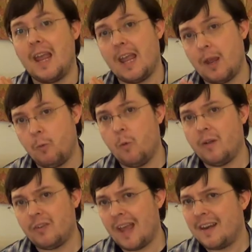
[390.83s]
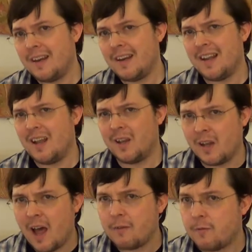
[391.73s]
it was edited a
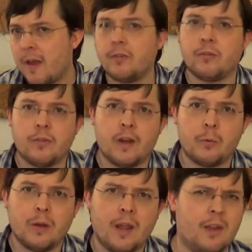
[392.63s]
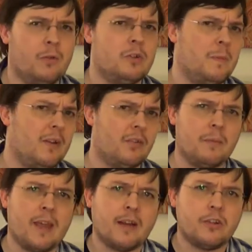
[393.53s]
lot faster than I would like, which made some of
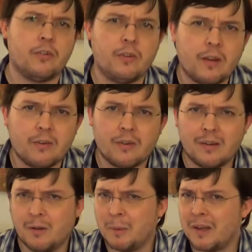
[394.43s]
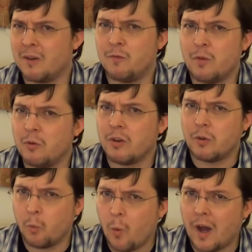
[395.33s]
the action scenes a little bit confusing
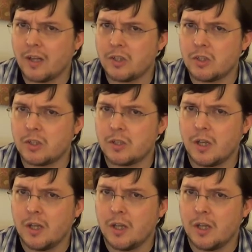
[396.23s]
to watch.